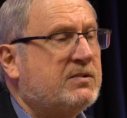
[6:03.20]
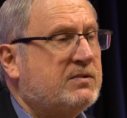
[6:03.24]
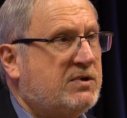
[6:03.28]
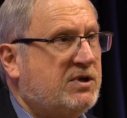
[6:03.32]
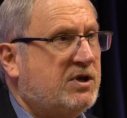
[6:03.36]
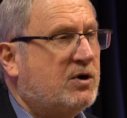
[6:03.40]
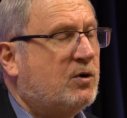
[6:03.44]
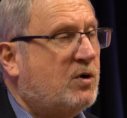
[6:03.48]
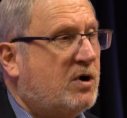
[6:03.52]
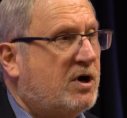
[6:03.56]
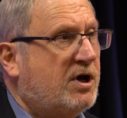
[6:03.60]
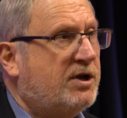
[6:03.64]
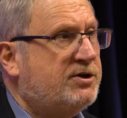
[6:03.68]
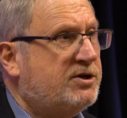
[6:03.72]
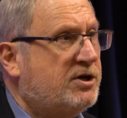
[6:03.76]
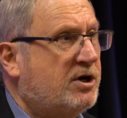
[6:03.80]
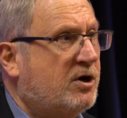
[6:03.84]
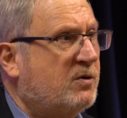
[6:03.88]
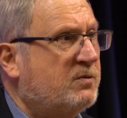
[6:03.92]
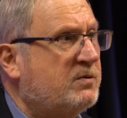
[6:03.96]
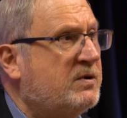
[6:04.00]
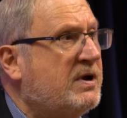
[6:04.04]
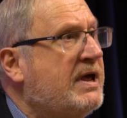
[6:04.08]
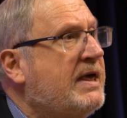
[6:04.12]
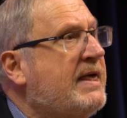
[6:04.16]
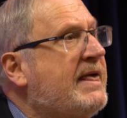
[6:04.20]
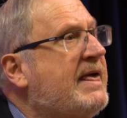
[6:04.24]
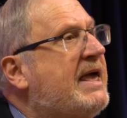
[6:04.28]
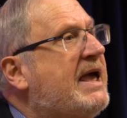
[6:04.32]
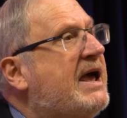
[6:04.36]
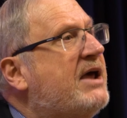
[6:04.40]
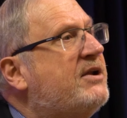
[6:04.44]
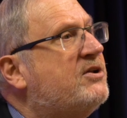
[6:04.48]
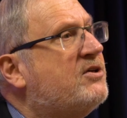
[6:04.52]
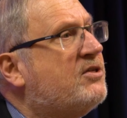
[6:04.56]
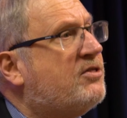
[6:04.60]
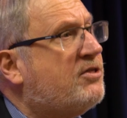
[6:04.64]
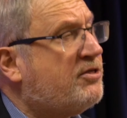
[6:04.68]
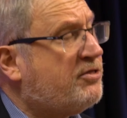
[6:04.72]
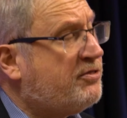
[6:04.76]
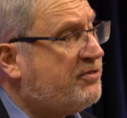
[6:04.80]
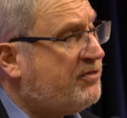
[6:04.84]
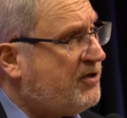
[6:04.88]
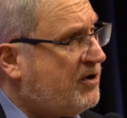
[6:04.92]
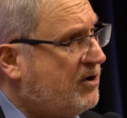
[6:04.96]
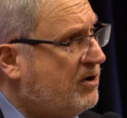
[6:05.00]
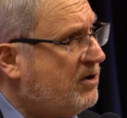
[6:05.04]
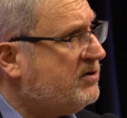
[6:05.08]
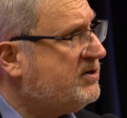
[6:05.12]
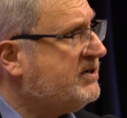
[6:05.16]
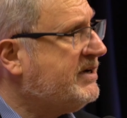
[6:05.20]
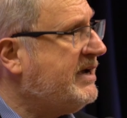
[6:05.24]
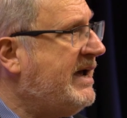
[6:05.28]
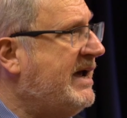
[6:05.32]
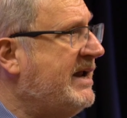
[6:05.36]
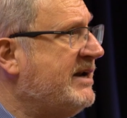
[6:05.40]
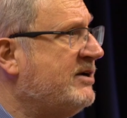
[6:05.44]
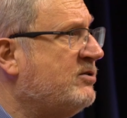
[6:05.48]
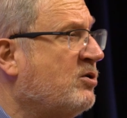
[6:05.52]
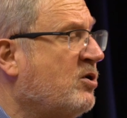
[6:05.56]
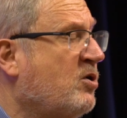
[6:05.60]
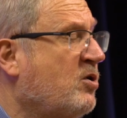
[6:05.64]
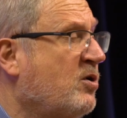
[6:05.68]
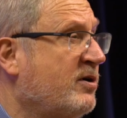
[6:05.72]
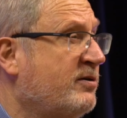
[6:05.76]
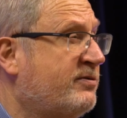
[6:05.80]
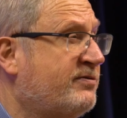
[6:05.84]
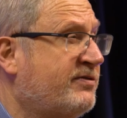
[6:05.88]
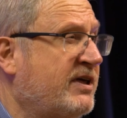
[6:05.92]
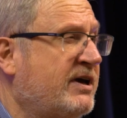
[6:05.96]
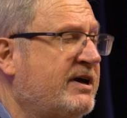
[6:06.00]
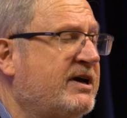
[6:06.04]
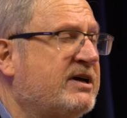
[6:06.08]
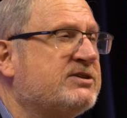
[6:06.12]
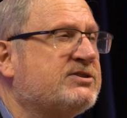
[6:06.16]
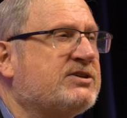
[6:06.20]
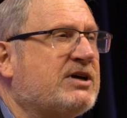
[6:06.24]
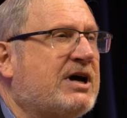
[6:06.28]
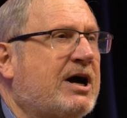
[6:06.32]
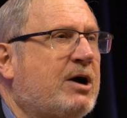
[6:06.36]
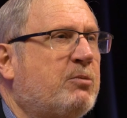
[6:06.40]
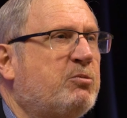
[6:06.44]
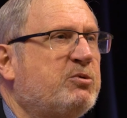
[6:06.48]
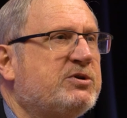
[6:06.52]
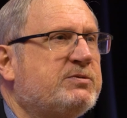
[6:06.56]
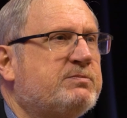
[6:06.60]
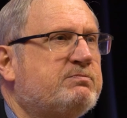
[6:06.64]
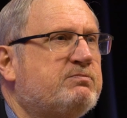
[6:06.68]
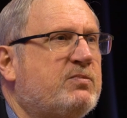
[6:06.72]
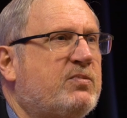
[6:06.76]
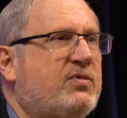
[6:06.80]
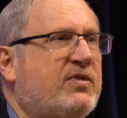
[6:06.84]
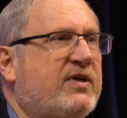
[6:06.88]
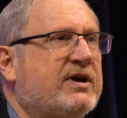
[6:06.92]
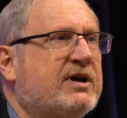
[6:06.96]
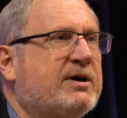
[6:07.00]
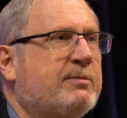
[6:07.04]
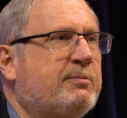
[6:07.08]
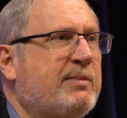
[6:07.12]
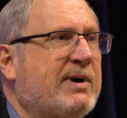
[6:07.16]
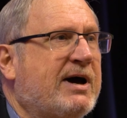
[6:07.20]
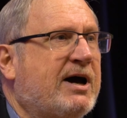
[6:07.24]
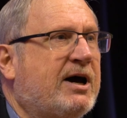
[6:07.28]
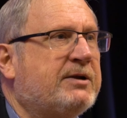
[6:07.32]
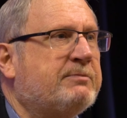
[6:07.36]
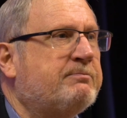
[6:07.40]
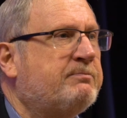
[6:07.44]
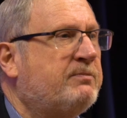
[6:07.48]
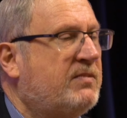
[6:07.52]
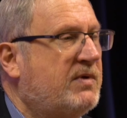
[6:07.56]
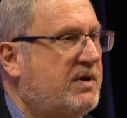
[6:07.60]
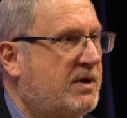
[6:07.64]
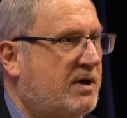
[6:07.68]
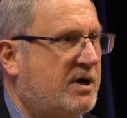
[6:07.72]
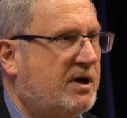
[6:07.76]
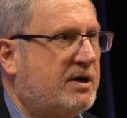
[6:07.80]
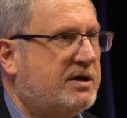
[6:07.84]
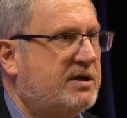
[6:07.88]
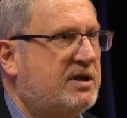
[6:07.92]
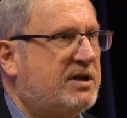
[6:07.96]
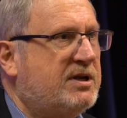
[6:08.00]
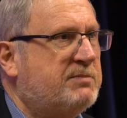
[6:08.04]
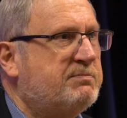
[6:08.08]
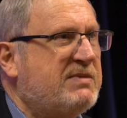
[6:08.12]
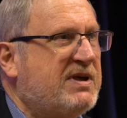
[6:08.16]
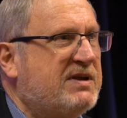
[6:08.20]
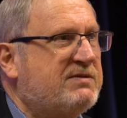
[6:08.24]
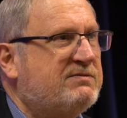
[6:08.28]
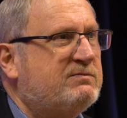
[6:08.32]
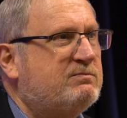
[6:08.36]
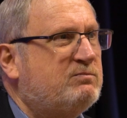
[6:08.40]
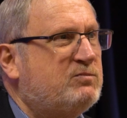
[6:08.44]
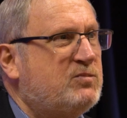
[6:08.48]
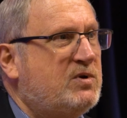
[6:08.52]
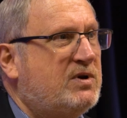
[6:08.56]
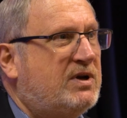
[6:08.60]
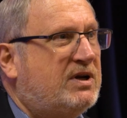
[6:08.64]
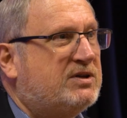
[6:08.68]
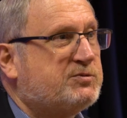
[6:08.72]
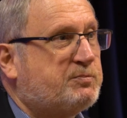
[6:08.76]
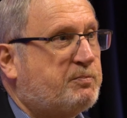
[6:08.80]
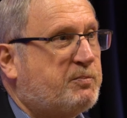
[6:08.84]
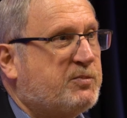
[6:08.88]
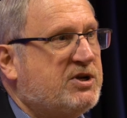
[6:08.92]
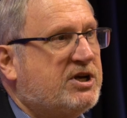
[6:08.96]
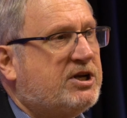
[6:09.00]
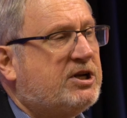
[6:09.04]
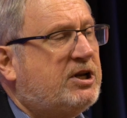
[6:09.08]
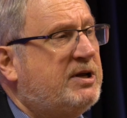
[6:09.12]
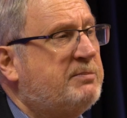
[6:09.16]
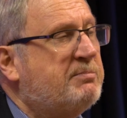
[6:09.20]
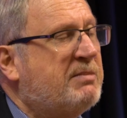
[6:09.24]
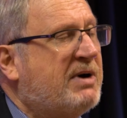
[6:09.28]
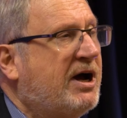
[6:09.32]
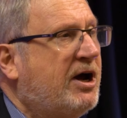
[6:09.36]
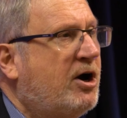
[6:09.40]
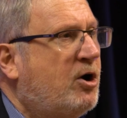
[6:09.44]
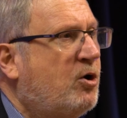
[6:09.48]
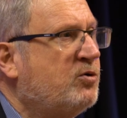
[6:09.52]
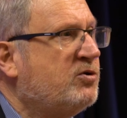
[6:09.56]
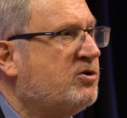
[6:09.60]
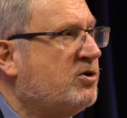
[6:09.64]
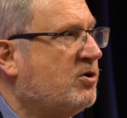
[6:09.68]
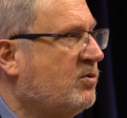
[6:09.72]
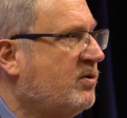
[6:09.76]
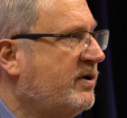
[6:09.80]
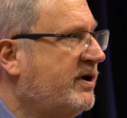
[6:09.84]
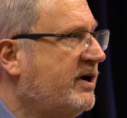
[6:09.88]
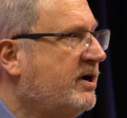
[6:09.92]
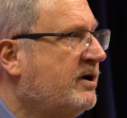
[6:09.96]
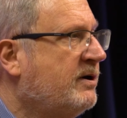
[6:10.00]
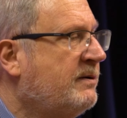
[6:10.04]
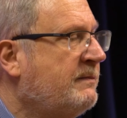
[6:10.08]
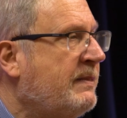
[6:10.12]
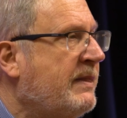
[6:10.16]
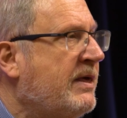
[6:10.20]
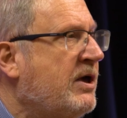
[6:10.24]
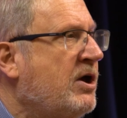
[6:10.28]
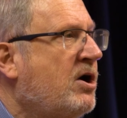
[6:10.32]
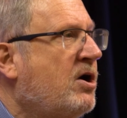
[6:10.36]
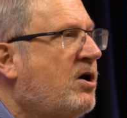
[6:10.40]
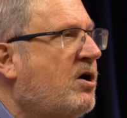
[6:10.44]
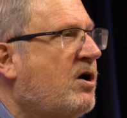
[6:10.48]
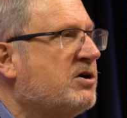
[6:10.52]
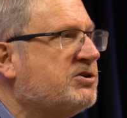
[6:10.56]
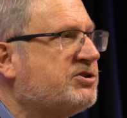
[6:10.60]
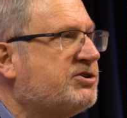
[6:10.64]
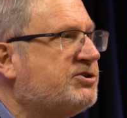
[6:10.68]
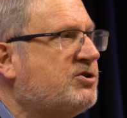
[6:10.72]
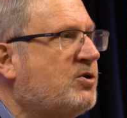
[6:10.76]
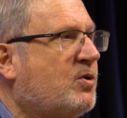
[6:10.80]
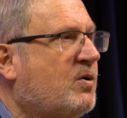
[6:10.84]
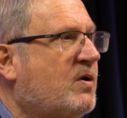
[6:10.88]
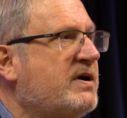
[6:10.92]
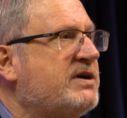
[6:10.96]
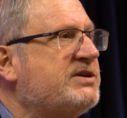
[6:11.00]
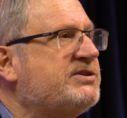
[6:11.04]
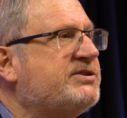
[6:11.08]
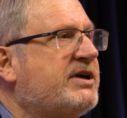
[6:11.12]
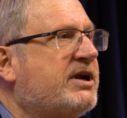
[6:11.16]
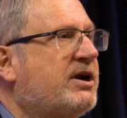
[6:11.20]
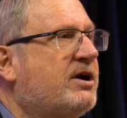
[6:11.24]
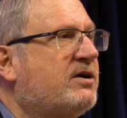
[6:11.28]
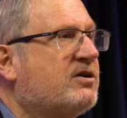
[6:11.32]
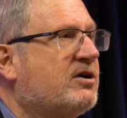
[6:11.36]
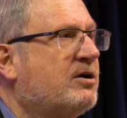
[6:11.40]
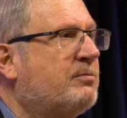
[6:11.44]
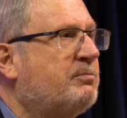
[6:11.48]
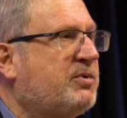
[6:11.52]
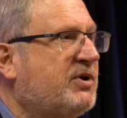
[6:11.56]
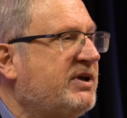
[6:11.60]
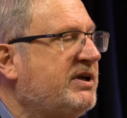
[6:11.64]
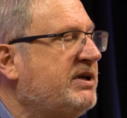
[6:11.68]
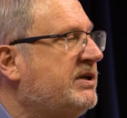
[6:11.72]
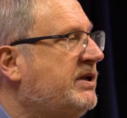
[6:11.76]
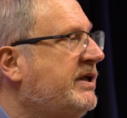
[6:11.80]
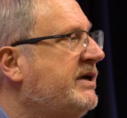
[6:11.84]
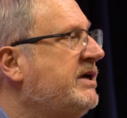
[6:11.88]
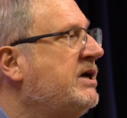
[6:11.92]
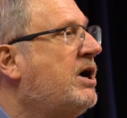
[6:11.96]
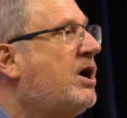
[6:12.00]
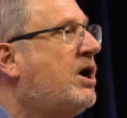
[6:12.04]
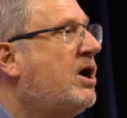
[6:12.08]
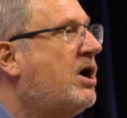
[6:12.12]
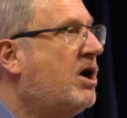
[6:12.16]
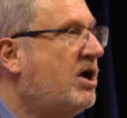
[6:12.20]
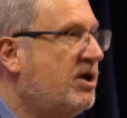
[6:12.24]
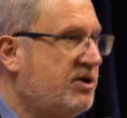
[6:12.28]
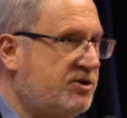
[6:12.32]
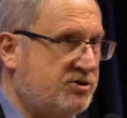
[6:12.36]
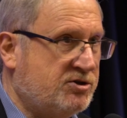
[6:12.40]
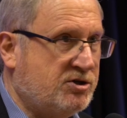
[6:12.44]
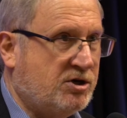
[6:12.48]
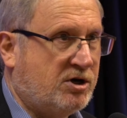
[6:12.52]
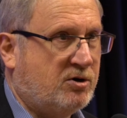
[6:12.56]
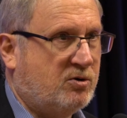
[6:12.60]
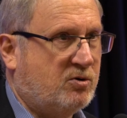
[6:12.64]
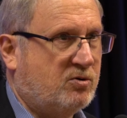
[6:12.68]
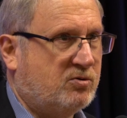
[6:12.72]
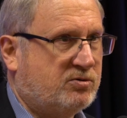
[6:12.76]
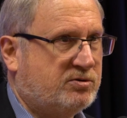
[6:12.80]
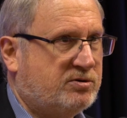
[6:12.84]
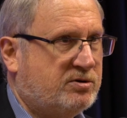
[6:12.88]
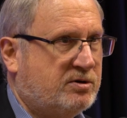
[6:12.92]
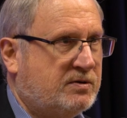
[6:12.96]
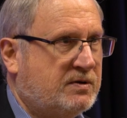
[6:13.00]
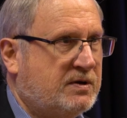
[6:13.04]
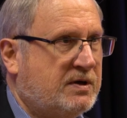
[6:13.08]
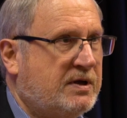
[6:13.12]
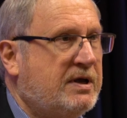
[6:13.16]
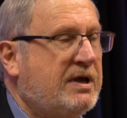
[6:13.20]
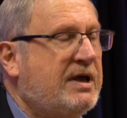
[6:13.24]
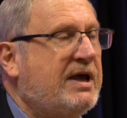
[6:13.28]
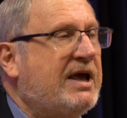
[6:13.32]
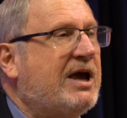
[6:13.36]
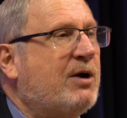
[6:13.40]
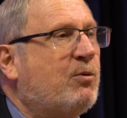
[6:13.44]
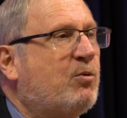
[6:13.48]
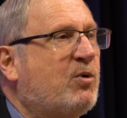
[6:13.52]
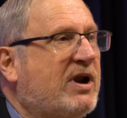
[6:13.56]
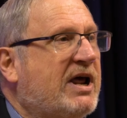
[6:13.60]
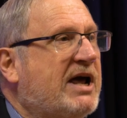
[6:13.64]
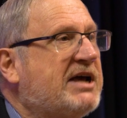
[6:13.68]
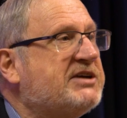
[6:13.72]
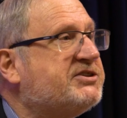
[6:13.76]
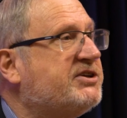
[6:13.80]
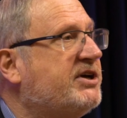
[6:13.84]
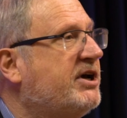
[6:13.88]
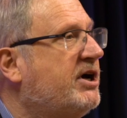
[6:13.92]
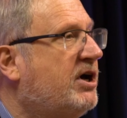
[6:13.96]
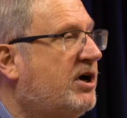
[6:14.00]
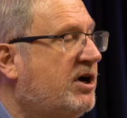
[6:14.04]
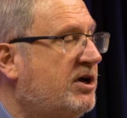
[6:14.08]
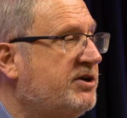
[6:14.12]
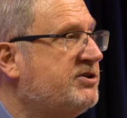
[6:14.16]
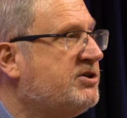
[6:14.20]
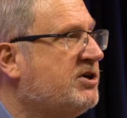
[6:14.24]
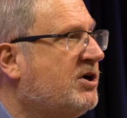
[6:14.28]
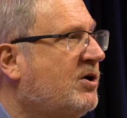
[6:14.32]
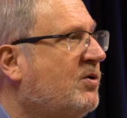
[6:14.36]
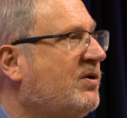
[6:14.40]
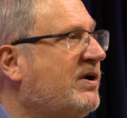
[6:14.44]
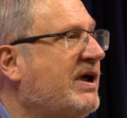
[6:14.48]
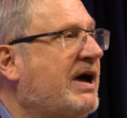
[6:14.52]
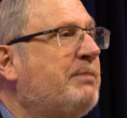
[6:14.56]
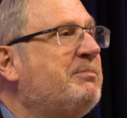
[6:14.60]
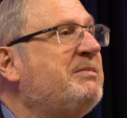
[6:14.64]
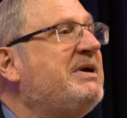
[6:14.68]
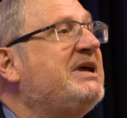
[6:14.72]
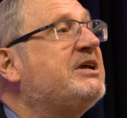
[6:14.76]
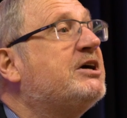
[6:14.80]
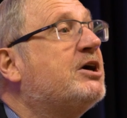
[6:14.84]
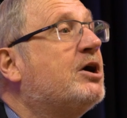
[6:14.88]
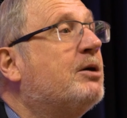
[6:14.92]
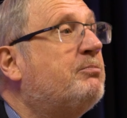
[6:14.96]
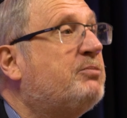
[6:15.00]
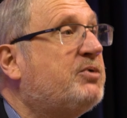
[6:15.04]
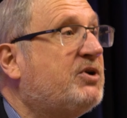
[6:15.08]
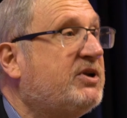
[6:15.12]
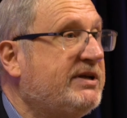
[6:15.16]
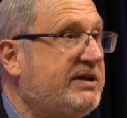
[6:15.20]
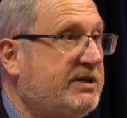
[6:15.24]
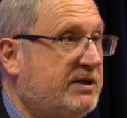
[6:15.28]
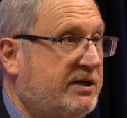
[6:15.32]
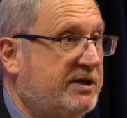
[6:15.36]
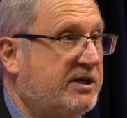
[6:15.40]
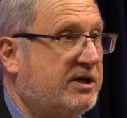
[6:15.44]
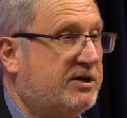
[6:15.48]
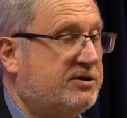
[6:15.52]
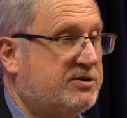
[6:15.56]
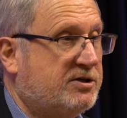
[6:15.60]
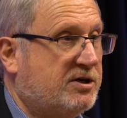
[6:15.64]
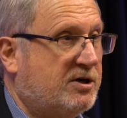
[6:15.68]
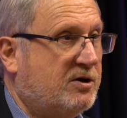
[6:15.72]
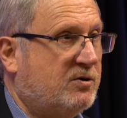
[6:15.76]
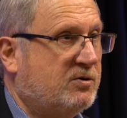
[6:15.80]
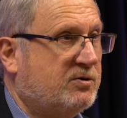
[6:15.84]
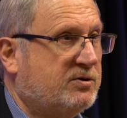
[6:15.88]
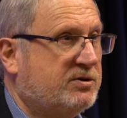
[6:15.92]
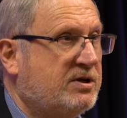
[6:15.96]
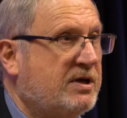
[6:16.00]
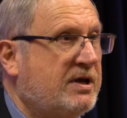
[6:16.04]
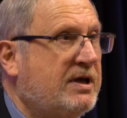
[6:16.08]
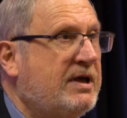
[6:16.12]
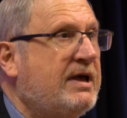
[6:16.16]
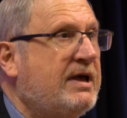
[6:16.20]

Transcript: unknown. And then the third category of things I would think about, particularly in my own career, are stories that are completely untold. And when I say untold, I mean completely untold.